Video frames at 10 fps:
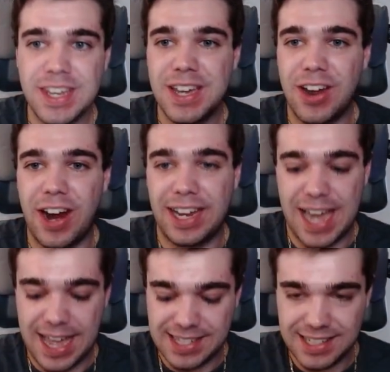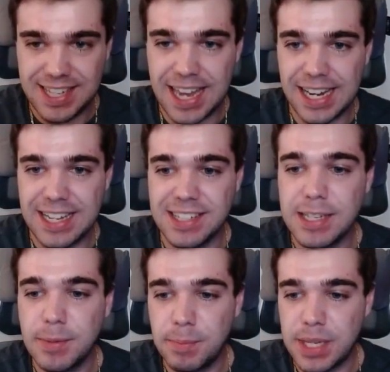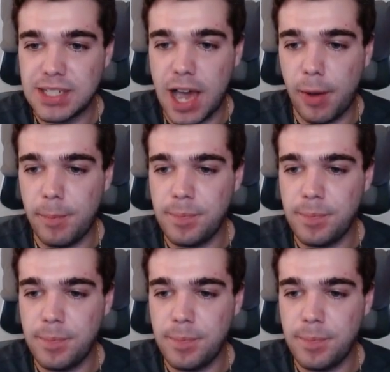All right, guys, take it easy. Peace out.